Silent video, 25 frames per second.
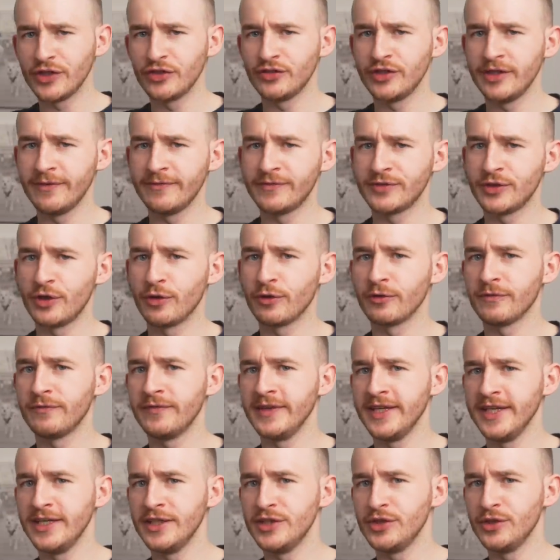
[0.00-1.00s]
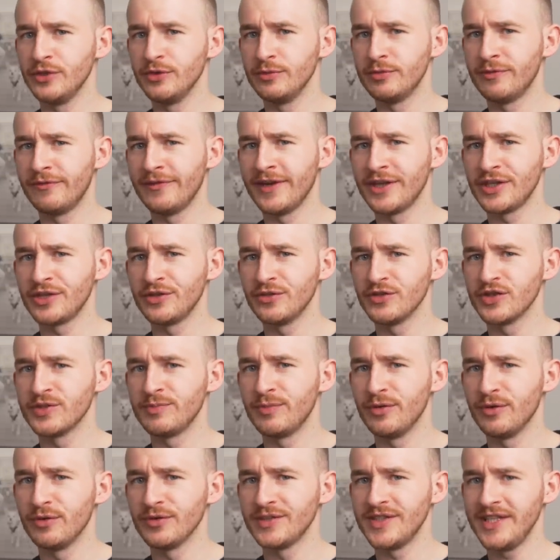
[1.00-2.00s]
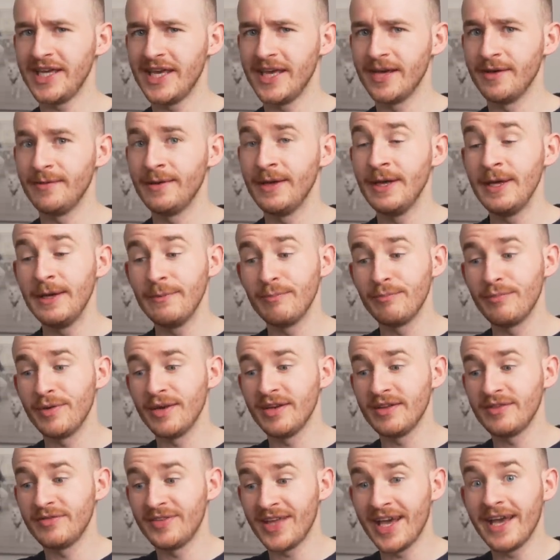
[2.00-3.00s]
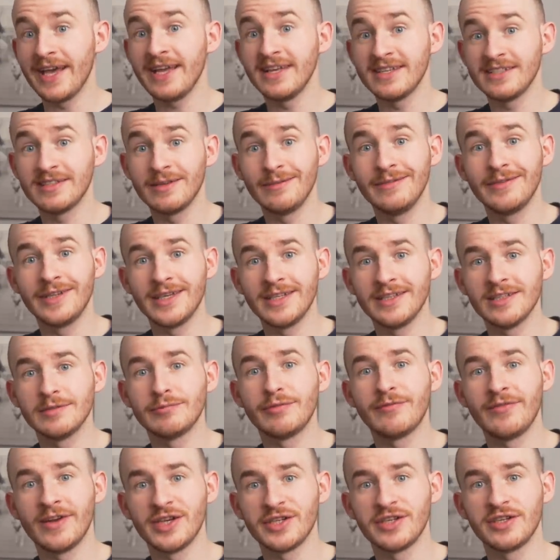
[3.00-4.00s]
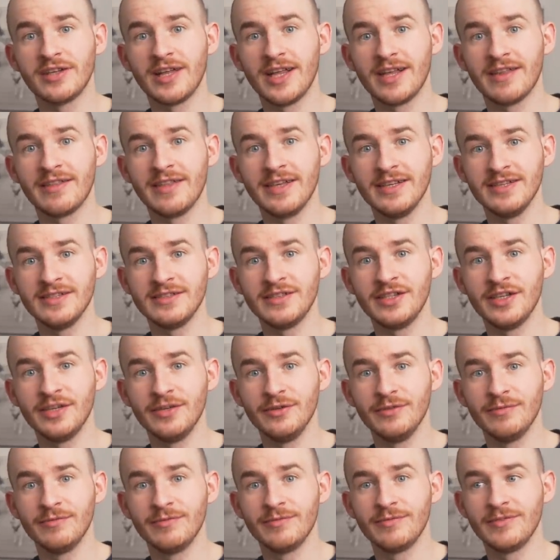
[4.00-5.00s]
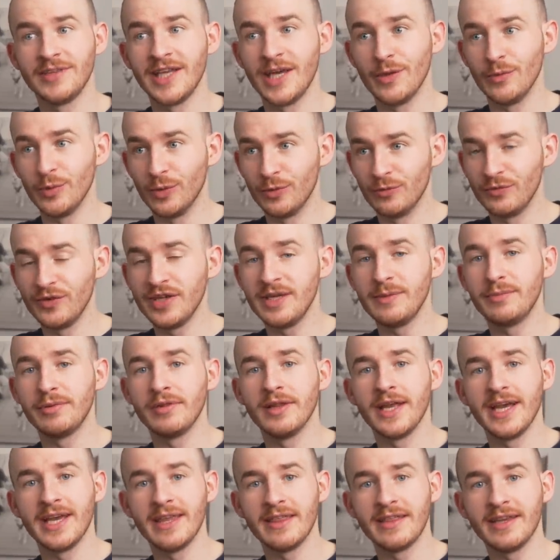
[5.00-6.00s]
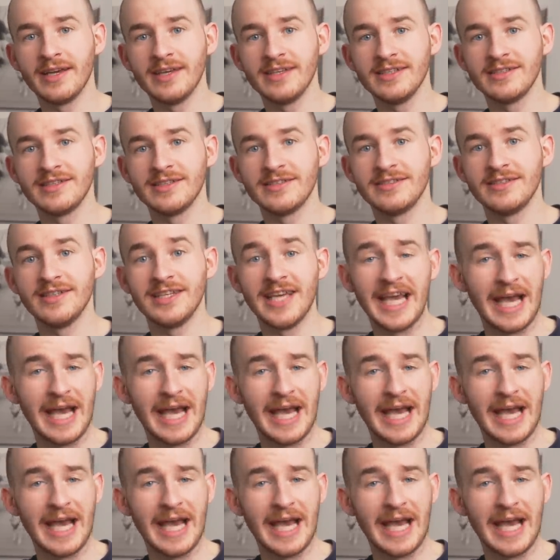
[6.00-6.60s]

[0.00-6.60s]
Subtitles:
street photography to professional sports here, but that is something that professional athletes do. They will replay things to see